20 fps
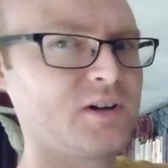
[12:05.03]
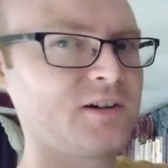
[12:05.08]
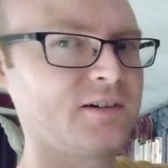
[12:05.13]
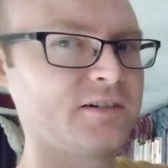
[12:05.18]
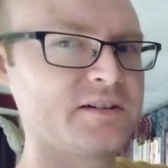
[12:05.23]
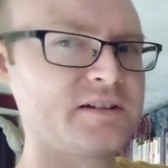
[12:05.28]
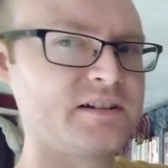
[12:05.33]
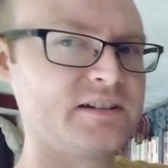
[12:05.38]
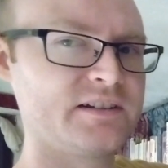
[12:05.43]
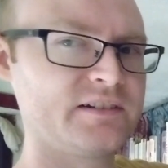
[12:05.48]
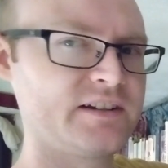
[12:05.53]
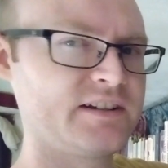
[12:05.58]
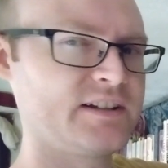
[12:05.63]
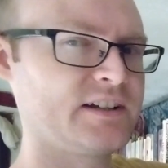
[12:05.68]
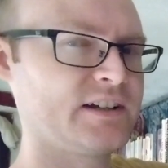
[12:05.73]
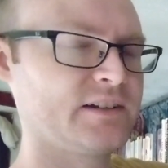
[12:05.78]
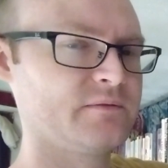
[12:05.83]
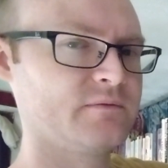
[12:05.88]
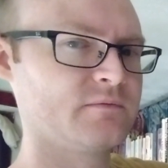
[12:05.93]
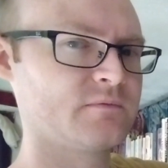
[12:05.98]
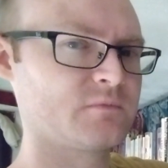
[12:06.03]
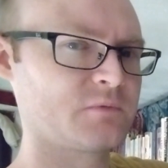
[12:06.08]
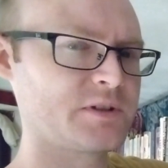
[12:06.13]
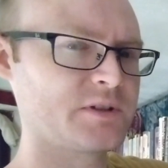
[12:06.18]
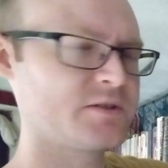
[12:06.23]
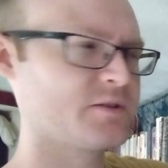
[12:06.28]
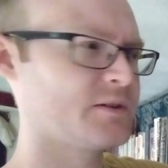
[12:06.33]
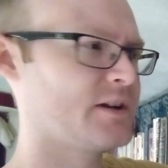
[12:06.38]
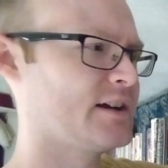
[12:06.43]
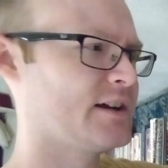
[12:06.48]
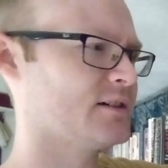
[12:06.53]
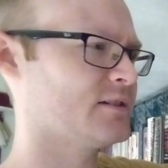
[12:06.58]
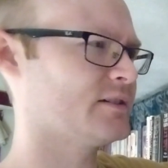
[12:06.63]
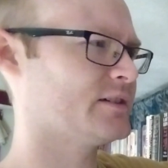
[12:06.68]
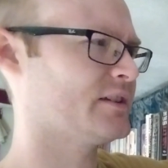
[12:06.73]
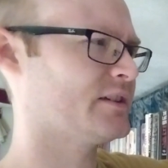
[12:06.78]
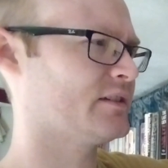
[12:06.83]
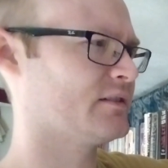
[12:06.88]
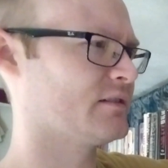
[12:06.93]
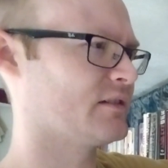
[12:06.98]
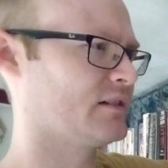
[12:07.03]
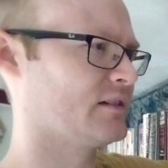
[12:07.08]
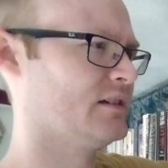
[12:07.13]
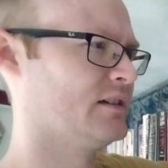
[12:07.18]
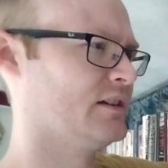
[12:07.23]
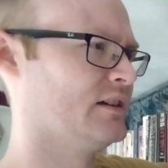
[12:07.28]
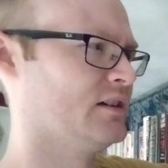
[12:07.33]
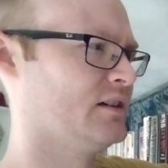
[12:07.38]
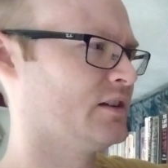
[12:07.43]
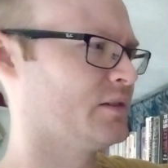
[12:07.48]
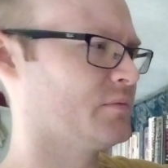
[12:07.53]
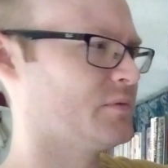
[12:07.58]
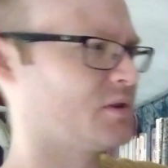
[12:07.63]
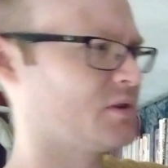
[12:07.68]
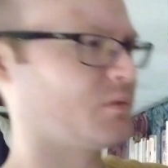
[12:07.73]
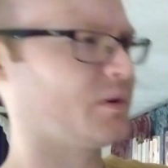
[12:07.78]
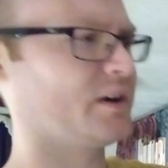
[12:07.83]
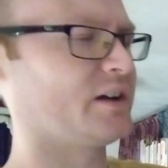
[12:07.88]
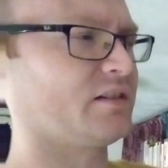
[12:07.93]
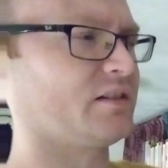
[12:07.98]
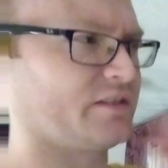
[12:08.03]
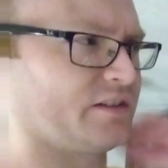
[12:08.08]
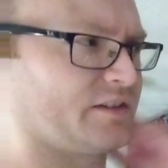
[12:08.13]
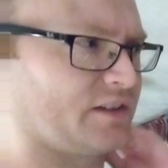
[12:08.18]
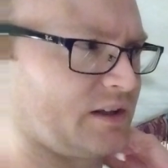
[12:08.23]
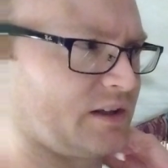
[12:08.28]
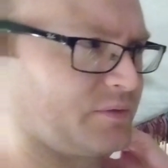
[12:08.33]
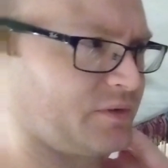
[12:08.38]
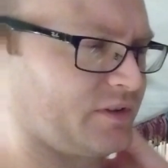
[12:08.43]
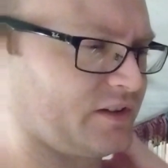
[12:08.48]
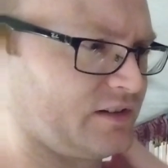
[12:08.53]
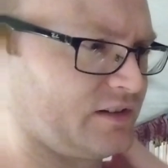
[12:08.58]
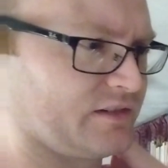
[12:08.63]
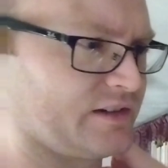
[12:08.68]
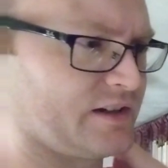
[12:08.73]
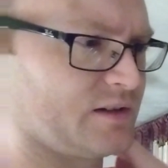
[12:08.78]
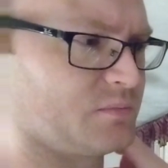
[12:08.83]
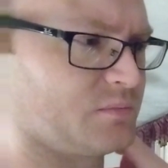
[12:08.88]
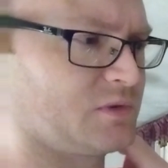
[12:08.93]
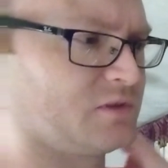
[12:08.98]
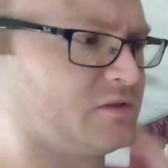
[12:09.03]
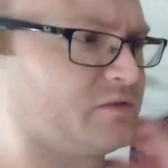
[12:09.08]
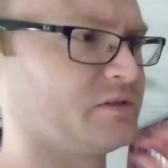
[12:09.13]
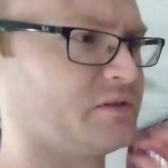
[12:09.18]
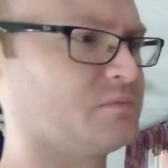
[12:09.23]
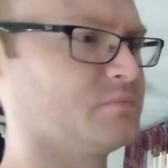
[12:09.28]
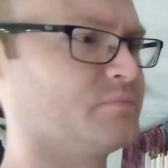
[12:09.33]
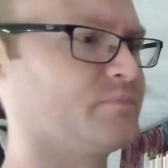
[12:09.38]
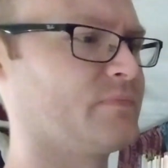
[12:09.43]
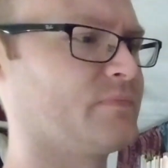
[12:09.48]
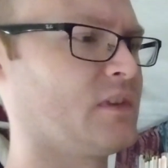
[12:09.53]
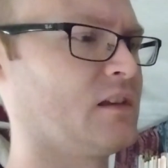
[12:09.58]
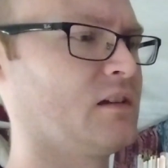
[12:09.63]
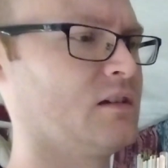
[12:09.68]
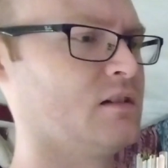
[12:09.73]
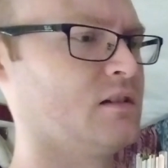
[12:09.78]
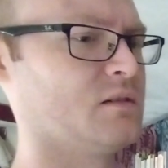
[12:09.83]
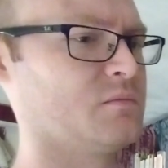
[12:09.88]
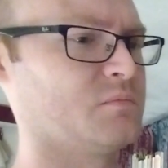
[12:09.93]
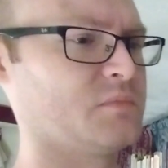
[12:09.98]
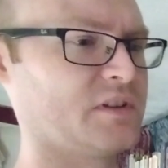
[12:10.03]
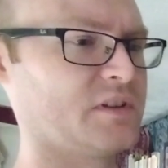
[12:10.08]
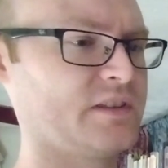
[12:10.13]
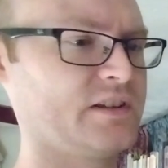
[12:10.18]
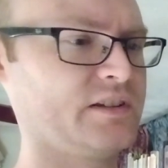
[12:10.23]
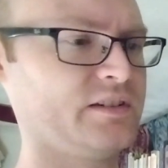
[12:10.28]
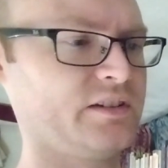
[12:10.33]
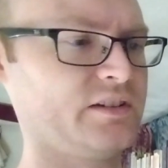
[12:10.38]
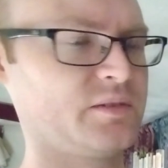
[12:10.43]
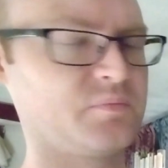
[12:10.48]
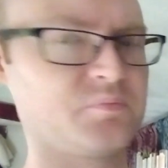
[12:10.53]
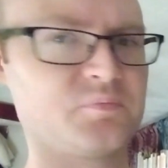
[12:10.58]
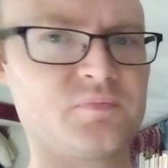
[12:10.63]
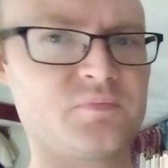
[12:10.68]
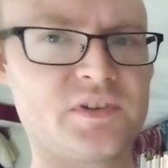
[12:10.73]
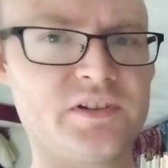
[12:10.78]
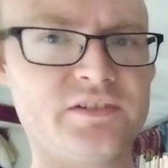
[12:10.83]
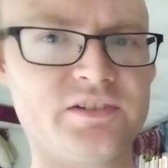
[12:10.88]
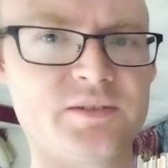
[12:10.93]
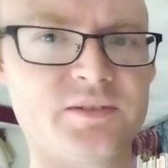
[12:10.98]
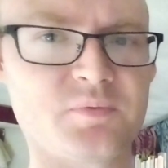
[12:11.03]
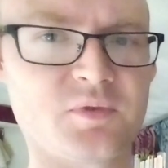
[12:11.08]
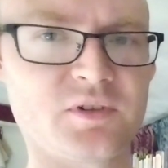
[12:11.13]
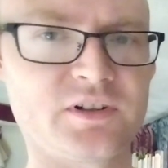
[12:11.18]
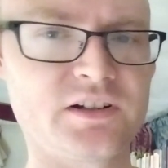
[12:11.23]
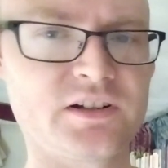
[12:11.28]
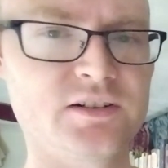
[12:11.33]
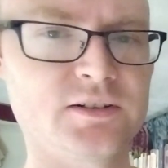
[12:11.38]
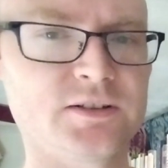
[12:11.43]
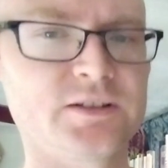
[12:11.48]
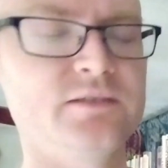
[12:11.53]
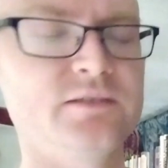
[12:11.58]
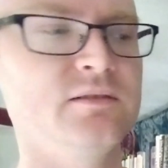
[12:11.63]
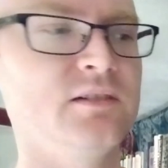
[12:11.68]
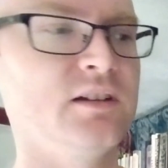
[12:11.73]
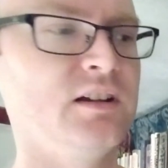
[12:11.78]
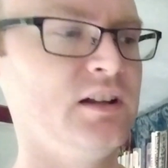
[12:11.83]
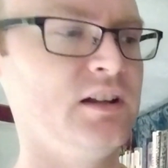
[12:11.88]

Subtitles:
Burton in that? Richard Harris? It's been a while since I've seen that movie, but this is pretty good.